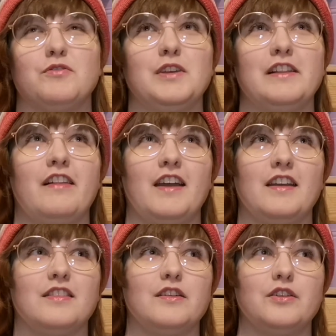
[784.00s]
me feel
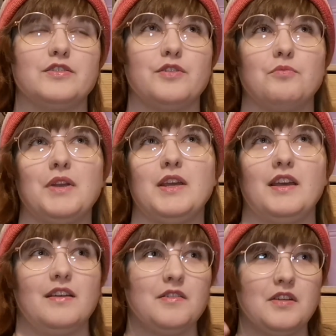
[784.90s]
like there are so
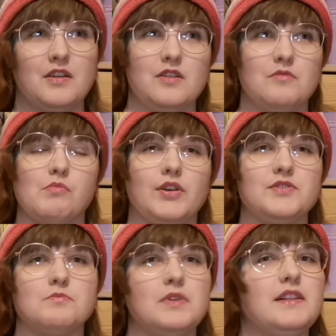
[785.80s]
many
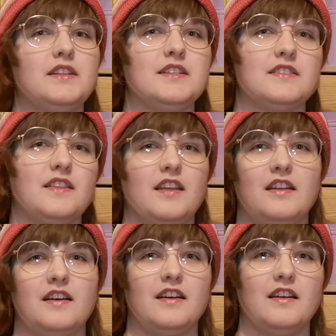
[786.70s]
possibilities that
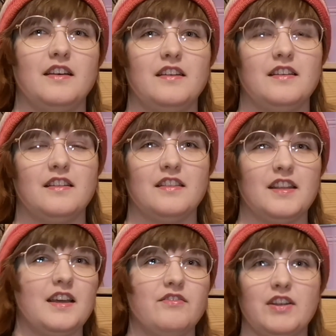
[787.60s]

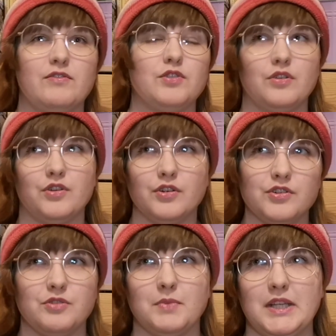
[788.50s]
have never
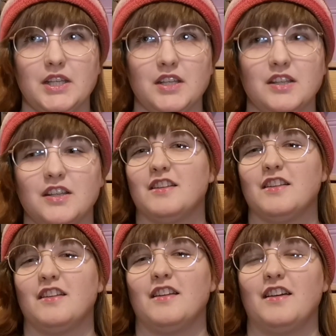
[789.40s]
occurred to me.
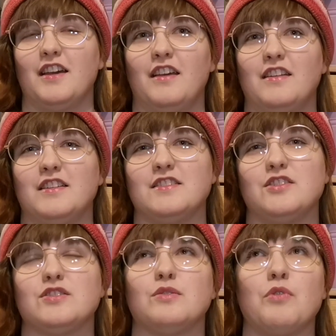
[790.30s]
And it's
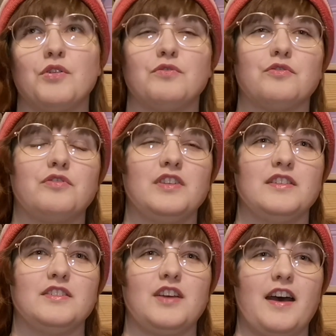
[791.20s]
just a wonderful
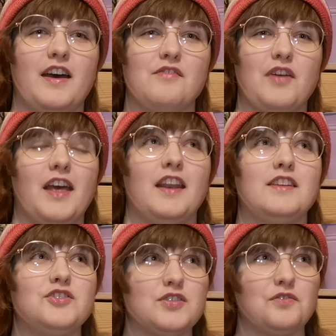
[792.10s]
feeling to have. And
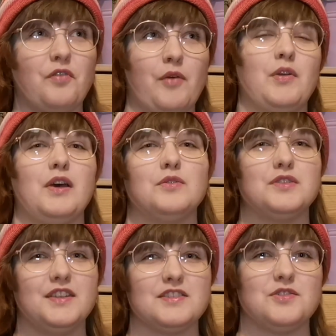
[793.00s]
I just found
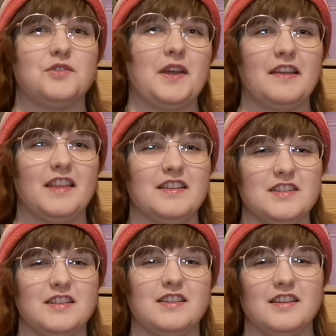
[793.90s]
out yesterday that
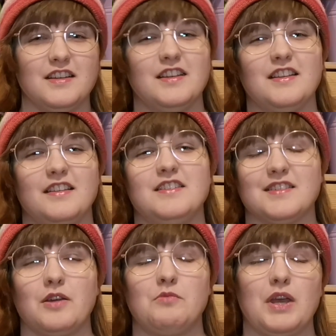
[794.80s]
she
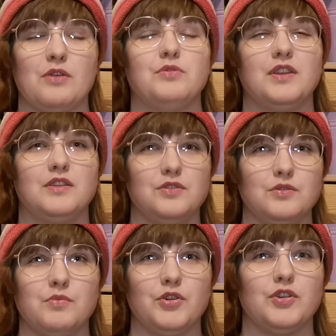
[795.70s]
is coming out with a
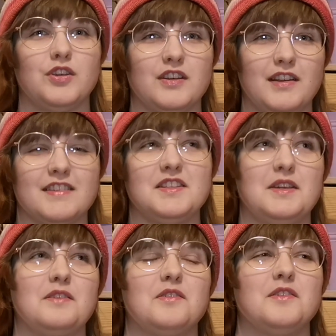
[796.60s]
new book next
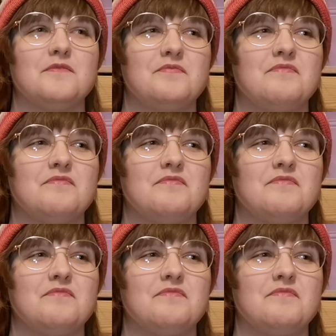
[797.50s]
year.